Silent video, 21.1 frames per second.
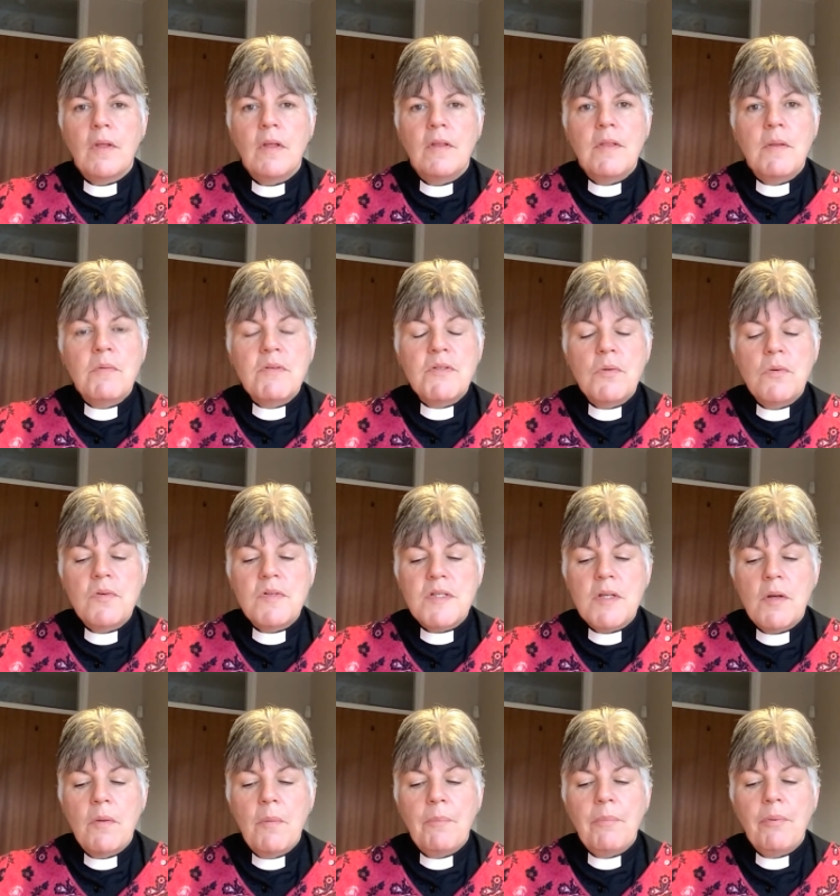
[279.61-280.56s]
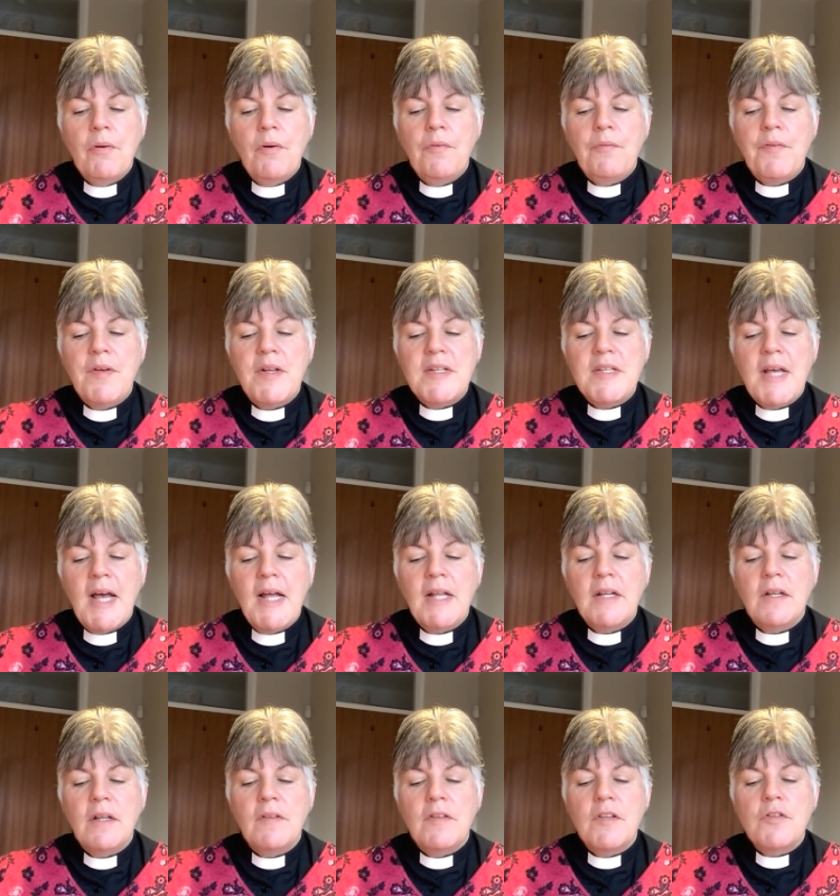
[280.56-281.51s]
There was also a prophet,
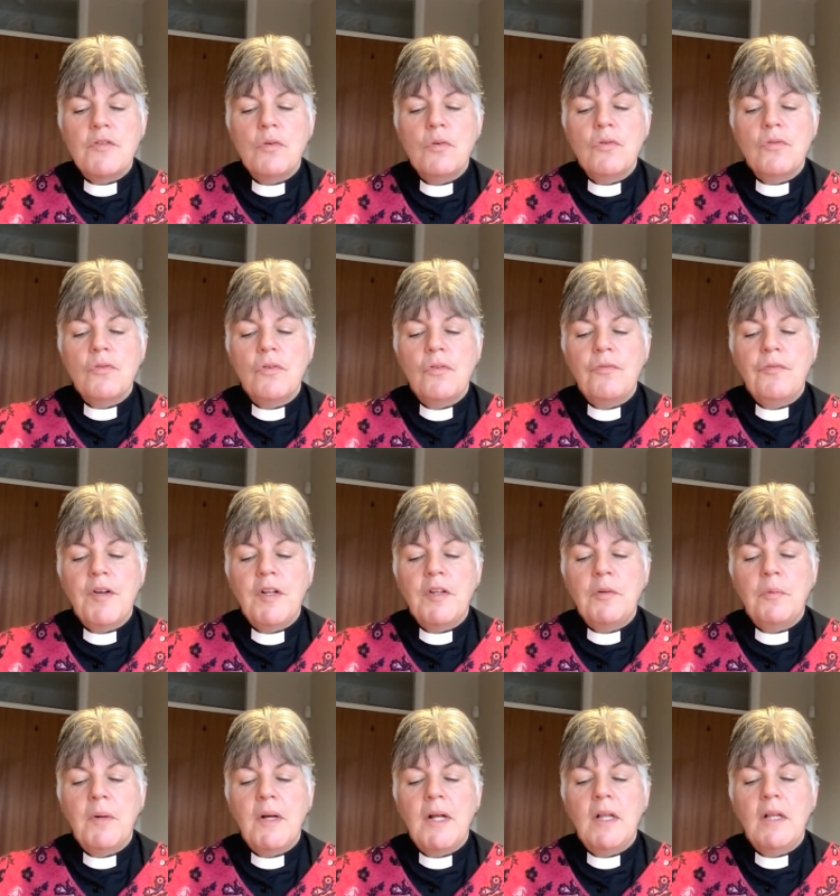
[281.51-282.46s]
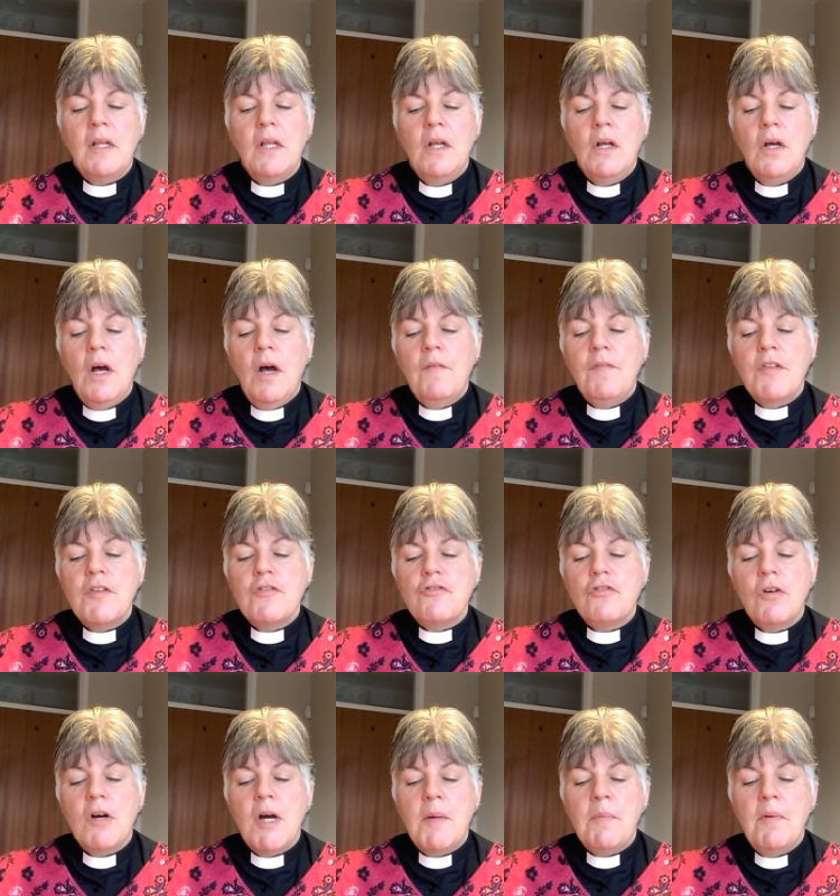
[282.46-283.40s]
Anna, the daughter of Phanuel of the
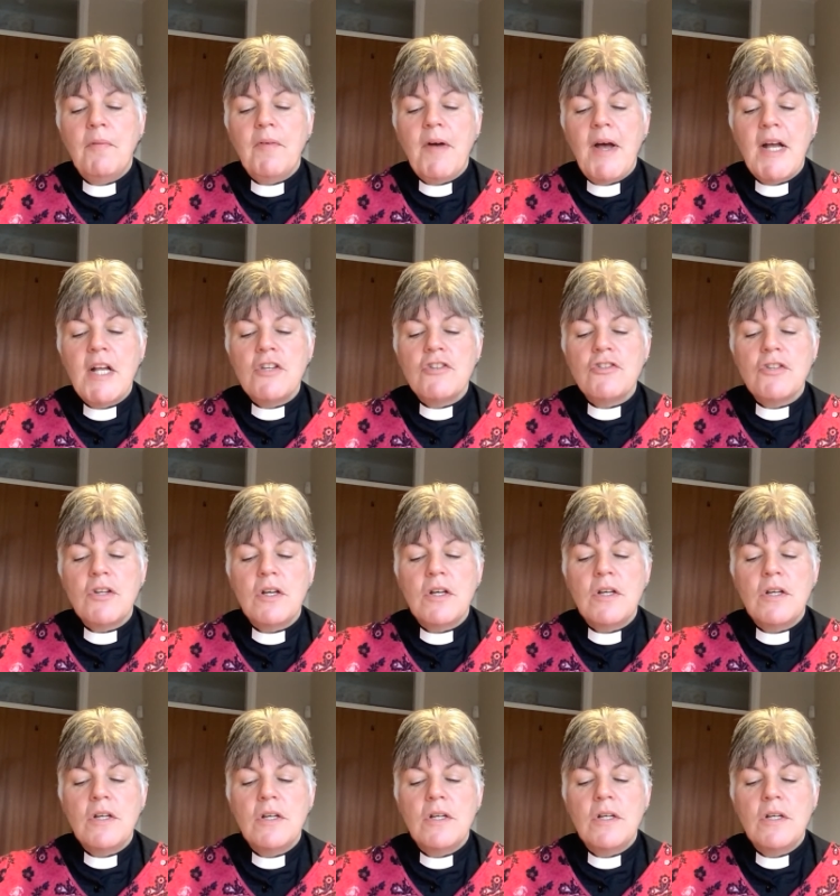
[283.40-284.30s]
tribe of Asher.